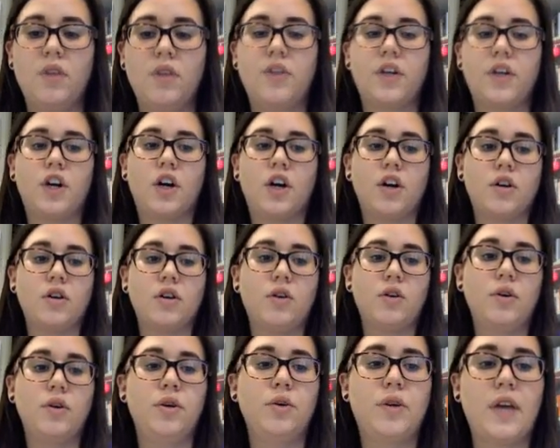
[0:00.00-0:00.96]
The
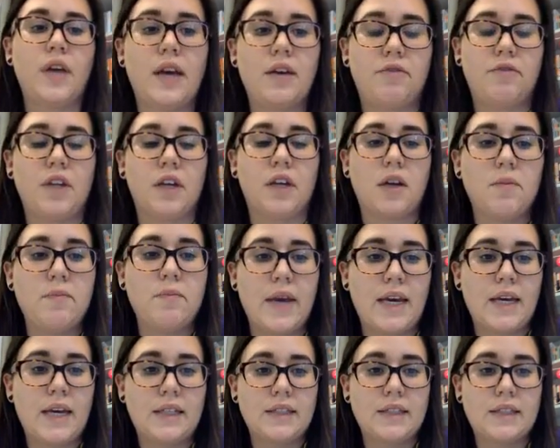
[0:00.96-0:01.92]
colonel who gave the
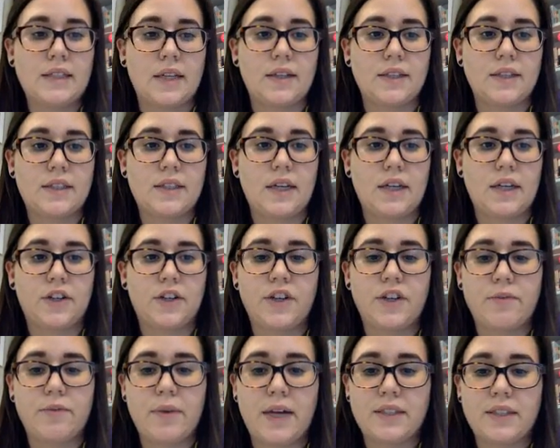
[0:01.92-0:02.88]
commands at the Sand
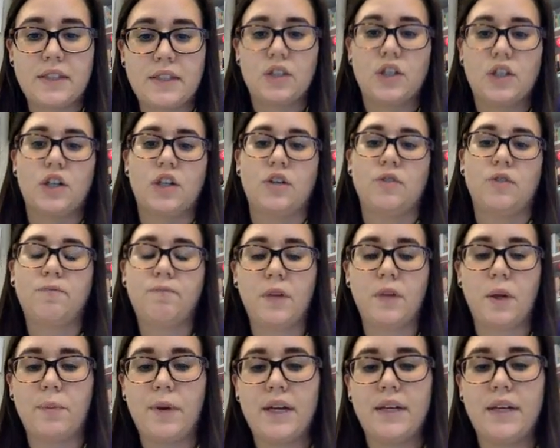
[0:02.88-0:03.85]
Creek Massacre,
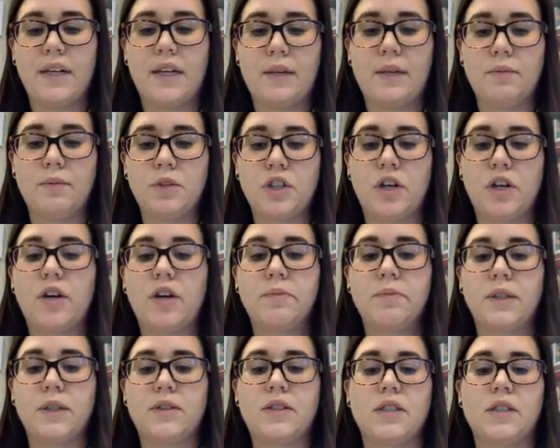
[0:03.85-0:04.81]
a man named John
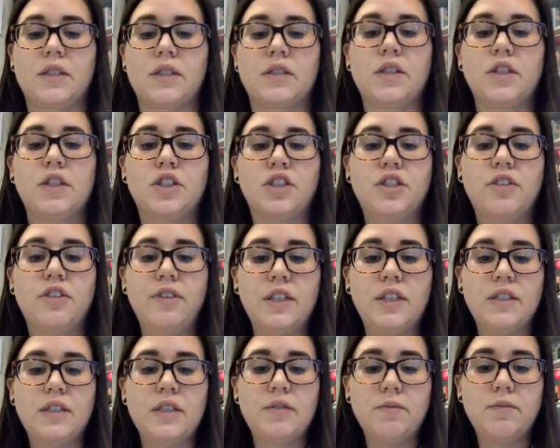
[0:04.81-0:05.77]
Milton
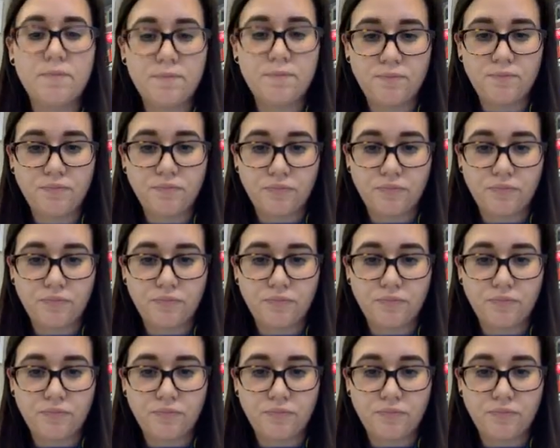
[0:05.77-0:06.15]
Chivington,